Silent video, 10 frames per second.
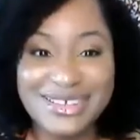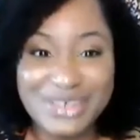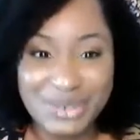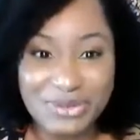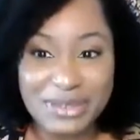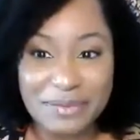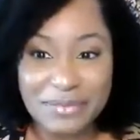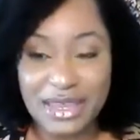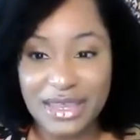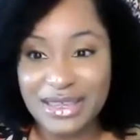Do
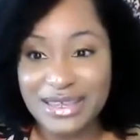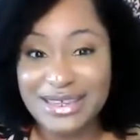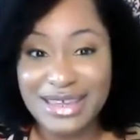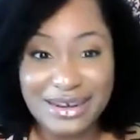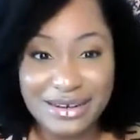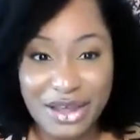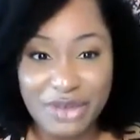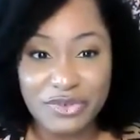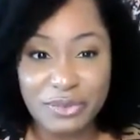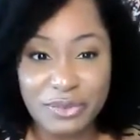something, get
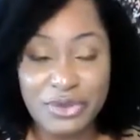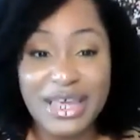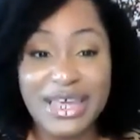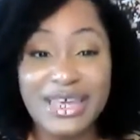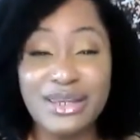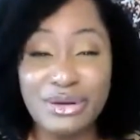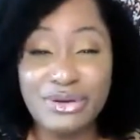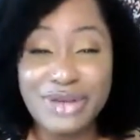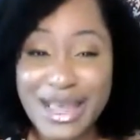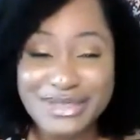uncomfortable, and
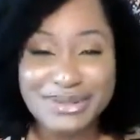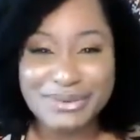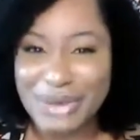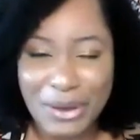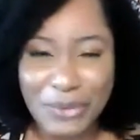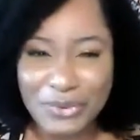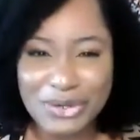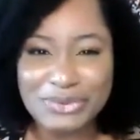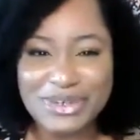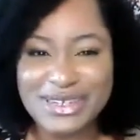learn as you go. You
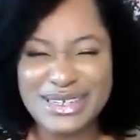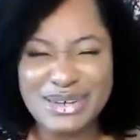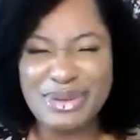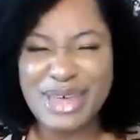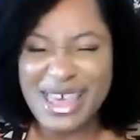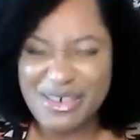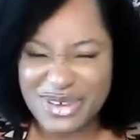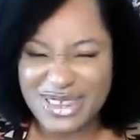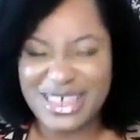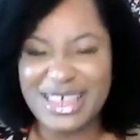don't need to know
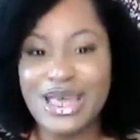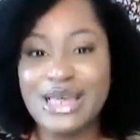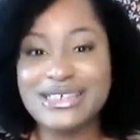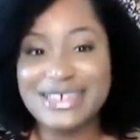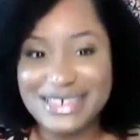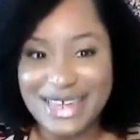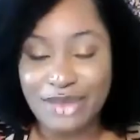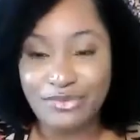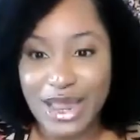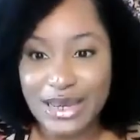everything
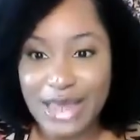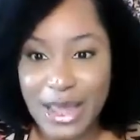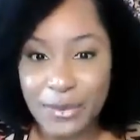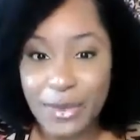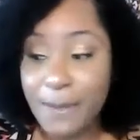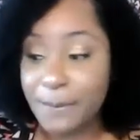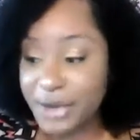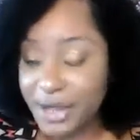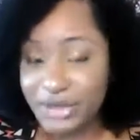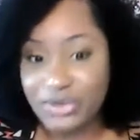today, right now,
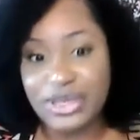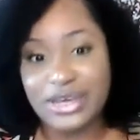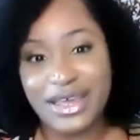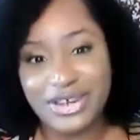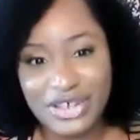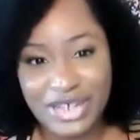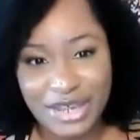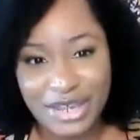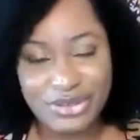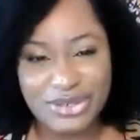but you can
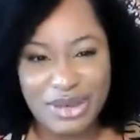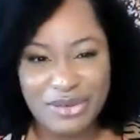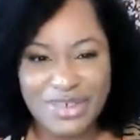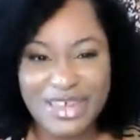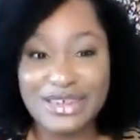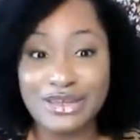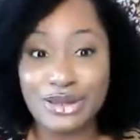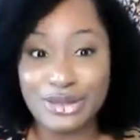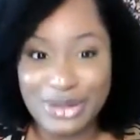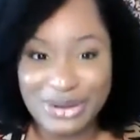educate yourself and
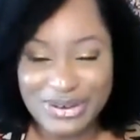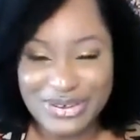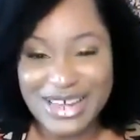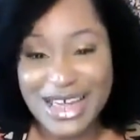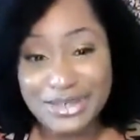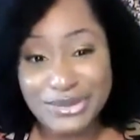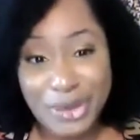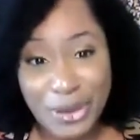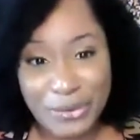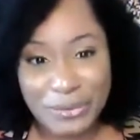learn as you
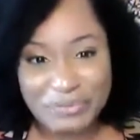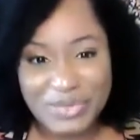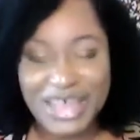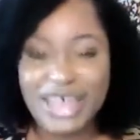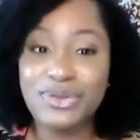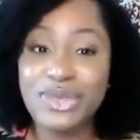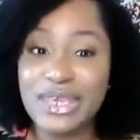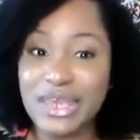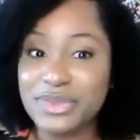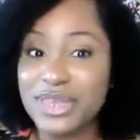go. And you can
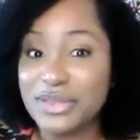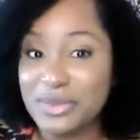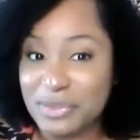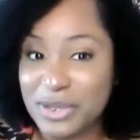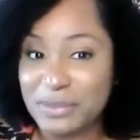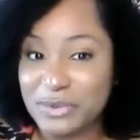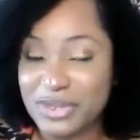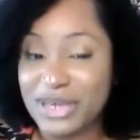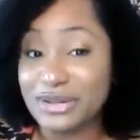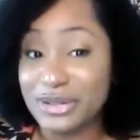get with other people
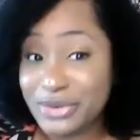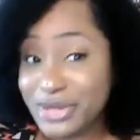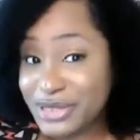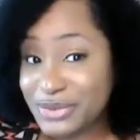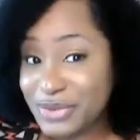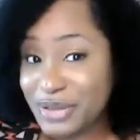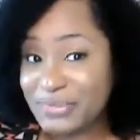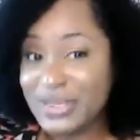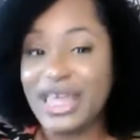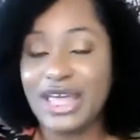that are learning as
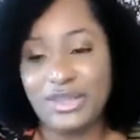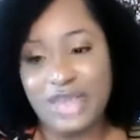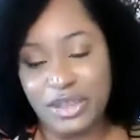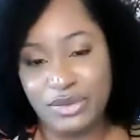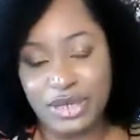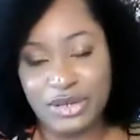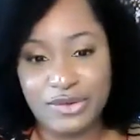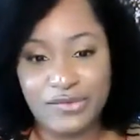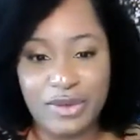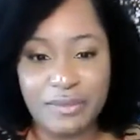well and that you can
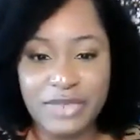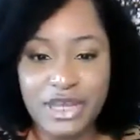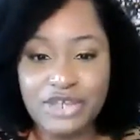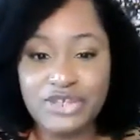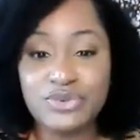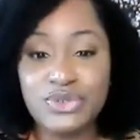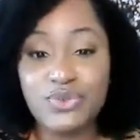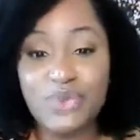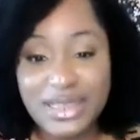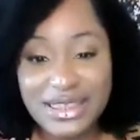learn from. So do
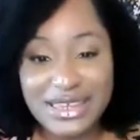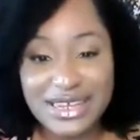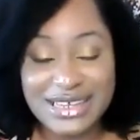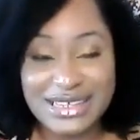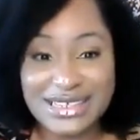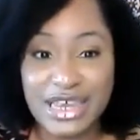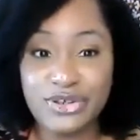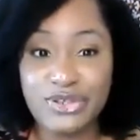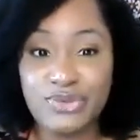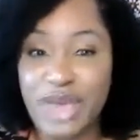one thing that
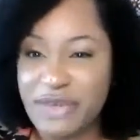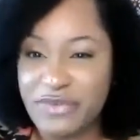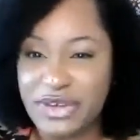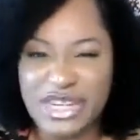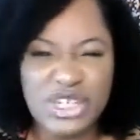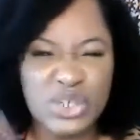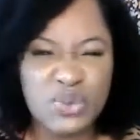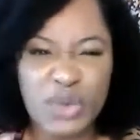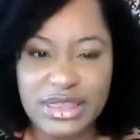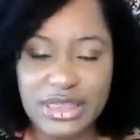scares you every day,
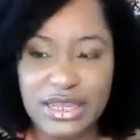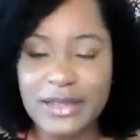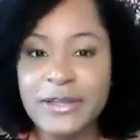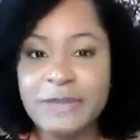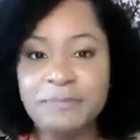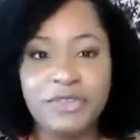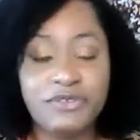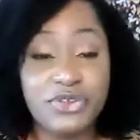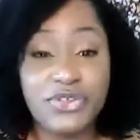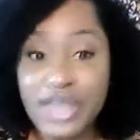just one thing.
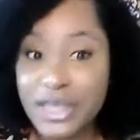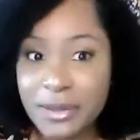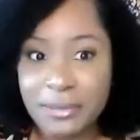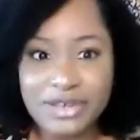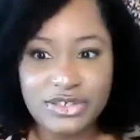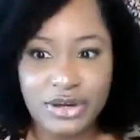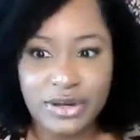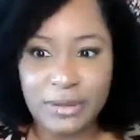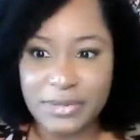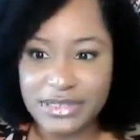If you're thinking about
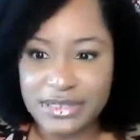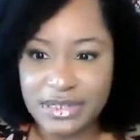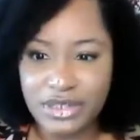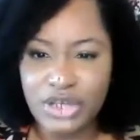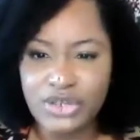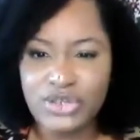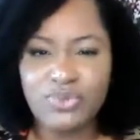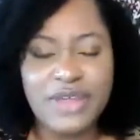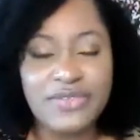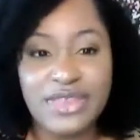starting a business, do
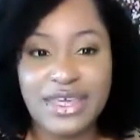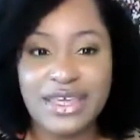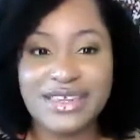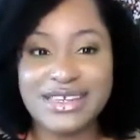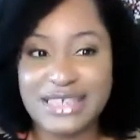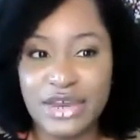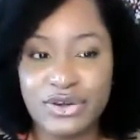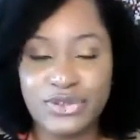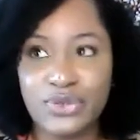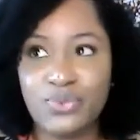one thing that
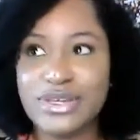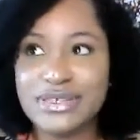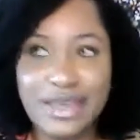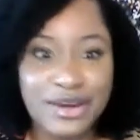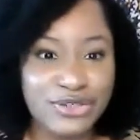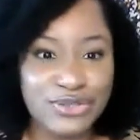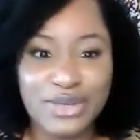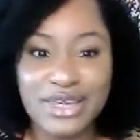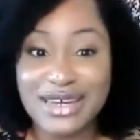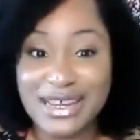scares you. What scares you?
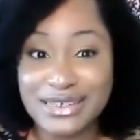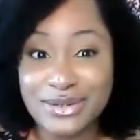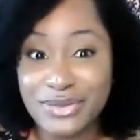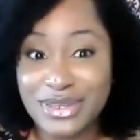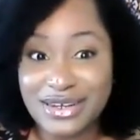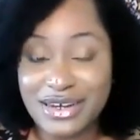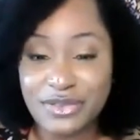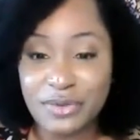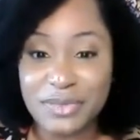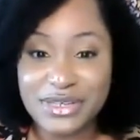Connecting with
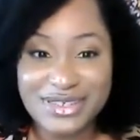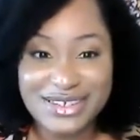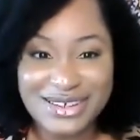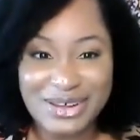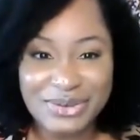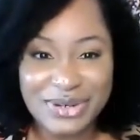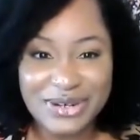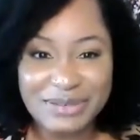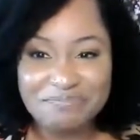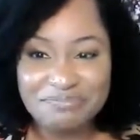another business owner,